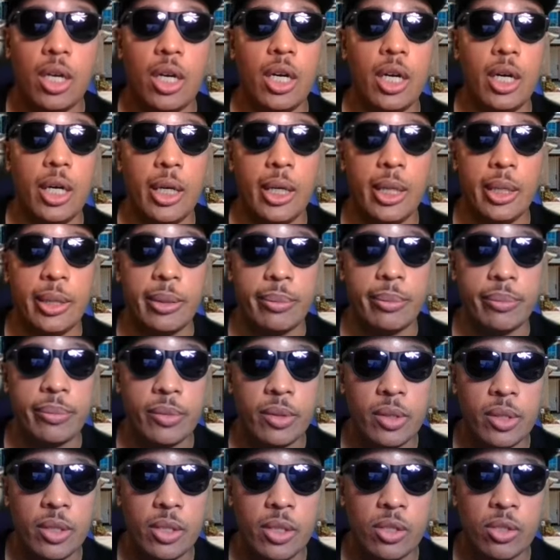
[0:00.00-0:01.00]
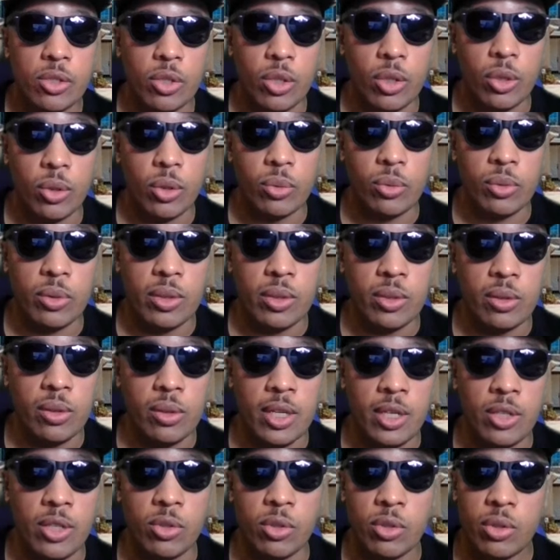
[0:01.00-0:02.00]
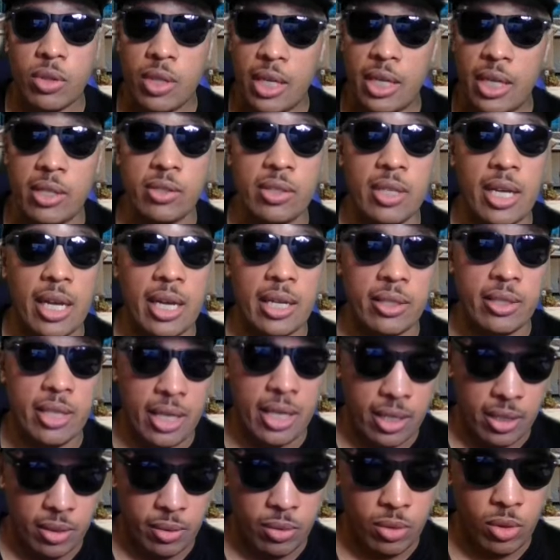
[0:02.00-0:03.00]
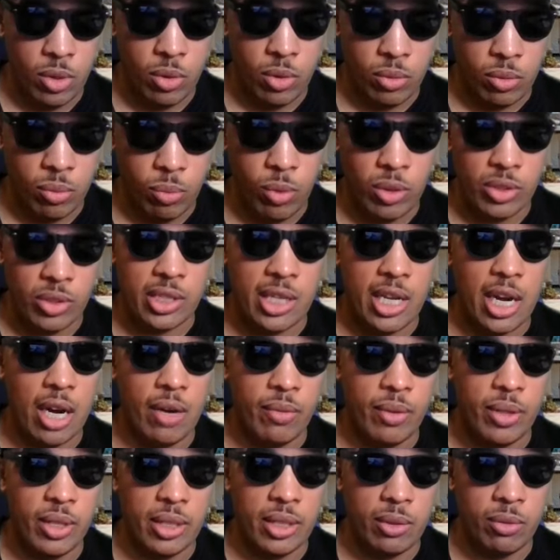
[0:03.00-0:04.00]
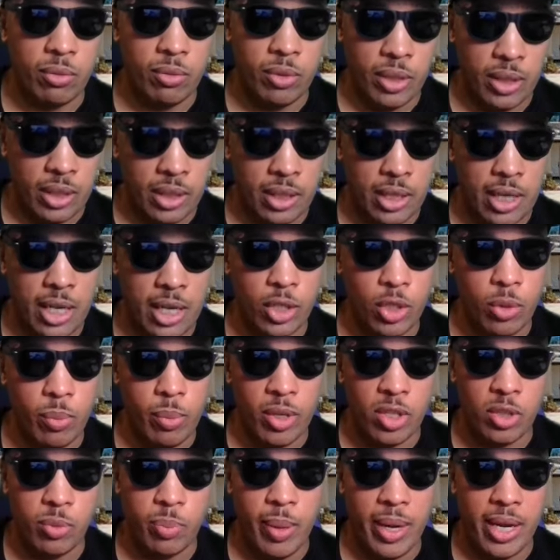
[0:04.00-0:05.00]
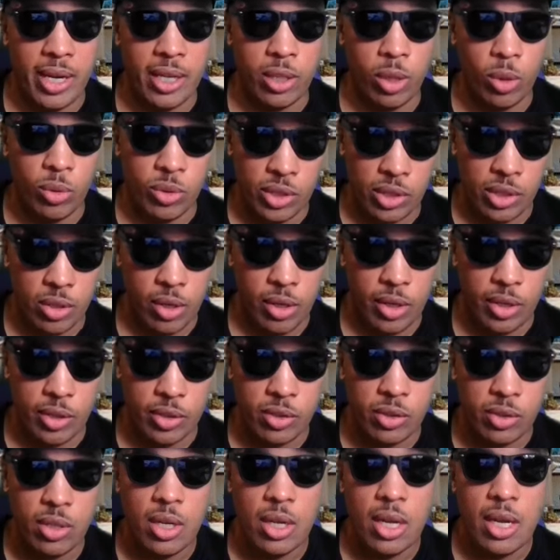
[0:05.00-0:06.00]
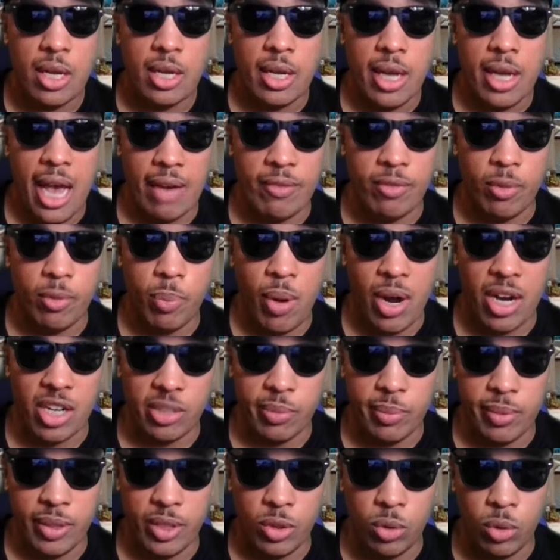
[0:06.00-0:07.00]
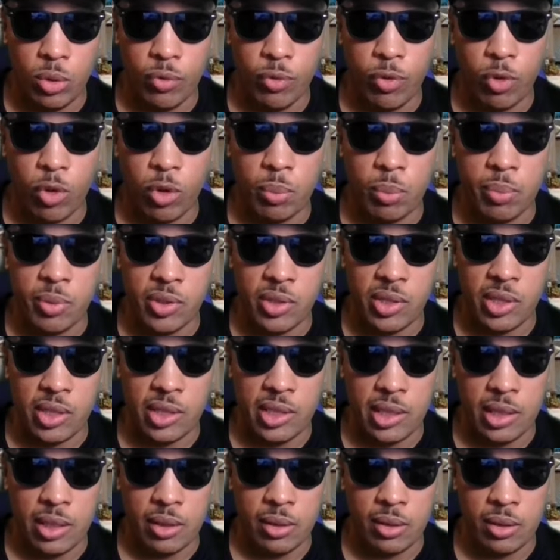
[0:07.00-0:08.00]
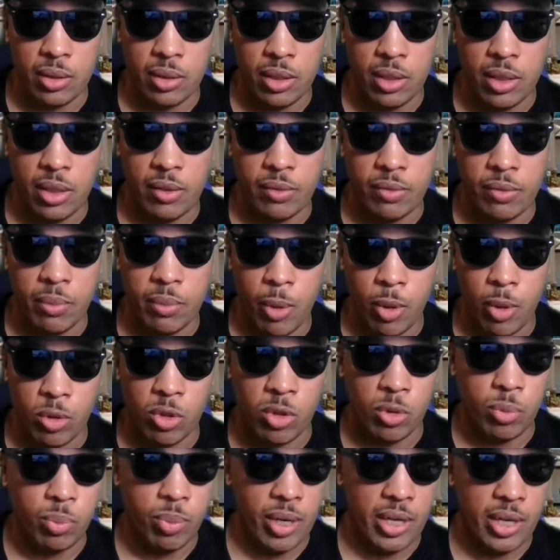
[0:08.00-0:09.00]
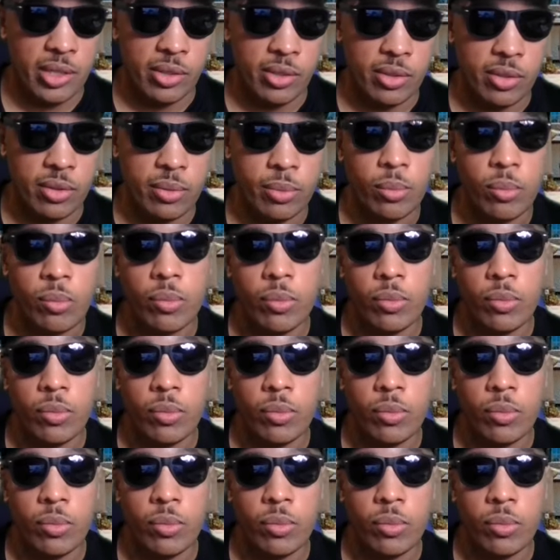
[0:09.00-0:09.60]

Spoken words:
So these are things that take, once again, I'll read it again. You must pay closing costs, have approximately 2 to 4% of purchase price.